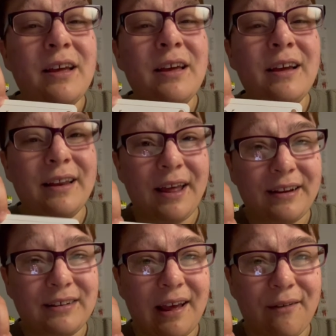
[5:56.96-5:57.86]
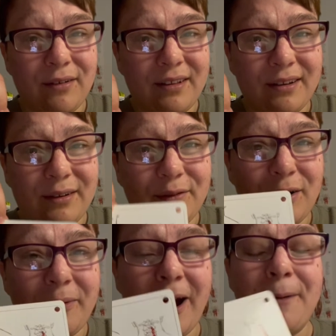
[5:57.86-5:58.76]
connect to every single
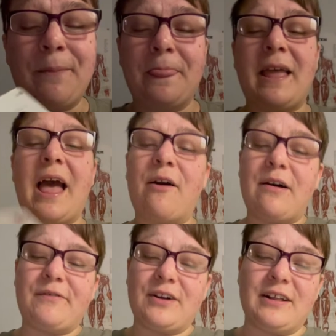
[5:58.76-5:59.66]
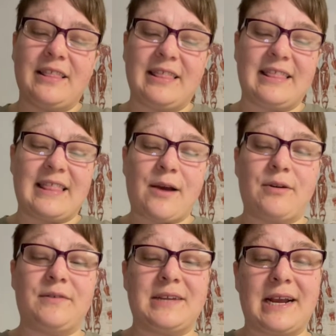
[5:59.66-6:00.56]
vertebrae. However, that would
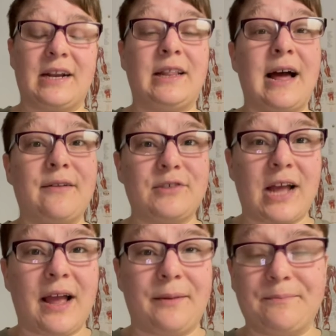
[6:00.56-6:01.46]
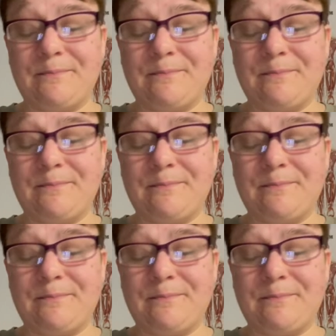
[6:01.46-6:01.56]
have taken a lot of time.